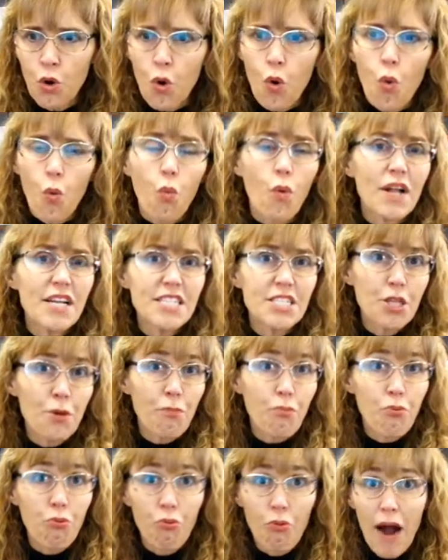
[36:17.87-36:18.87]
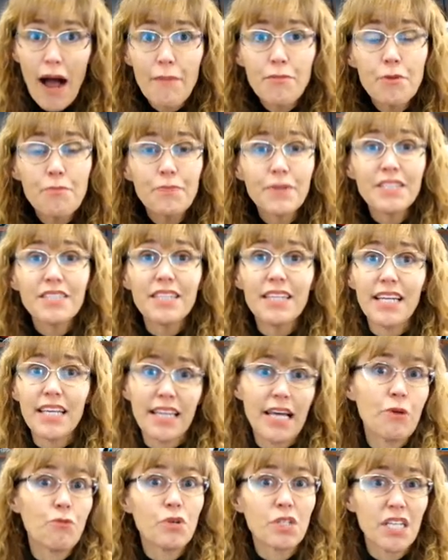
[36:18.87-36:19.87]
what is the probability
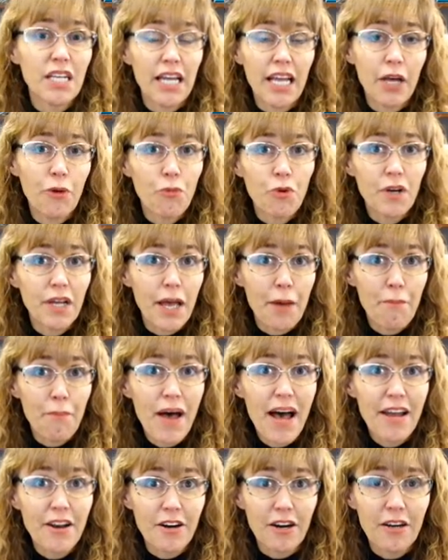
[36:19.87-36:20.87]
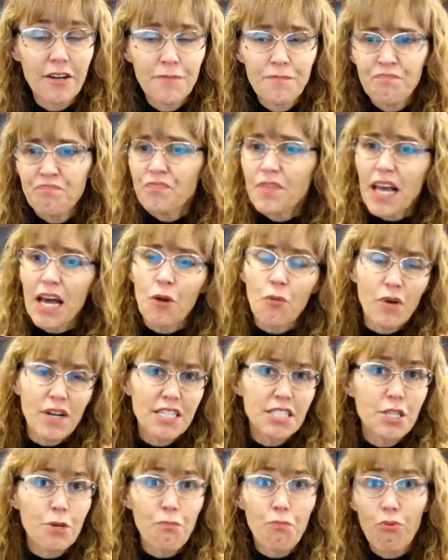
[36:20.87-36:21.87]
that will, it will get better, and what is
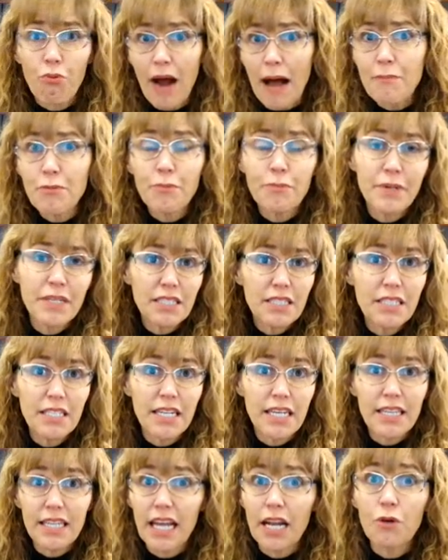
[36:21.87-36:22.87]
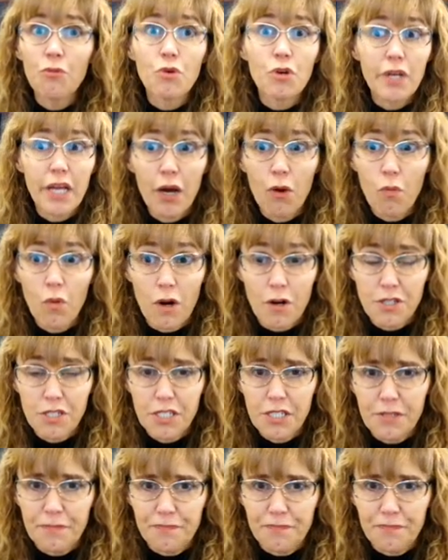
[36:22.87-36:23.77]
the probability that it will get worse?